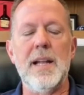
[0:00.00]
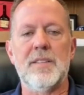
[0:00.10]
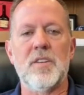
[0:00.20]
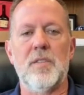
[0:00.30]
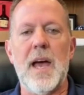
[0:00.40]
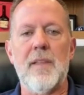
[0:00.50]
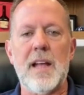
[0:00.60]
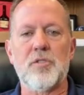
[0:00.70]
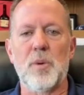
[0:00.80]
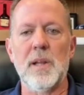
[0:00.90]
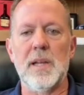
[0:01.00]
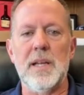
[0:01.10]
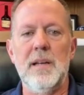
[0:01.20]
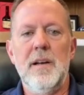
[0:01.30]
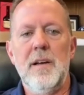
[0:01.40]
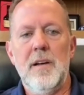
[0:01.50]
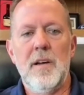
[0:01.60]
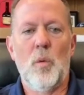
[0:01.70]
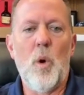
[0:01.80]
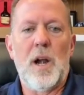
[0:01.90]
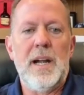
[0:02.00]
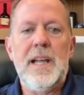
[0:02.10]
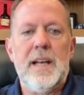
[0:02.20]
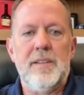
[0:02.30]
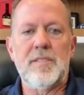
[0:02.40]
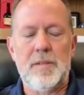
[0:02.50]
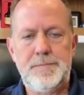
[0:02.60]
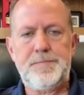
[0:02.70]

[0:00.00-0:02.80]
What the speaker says: And so that's really what it is.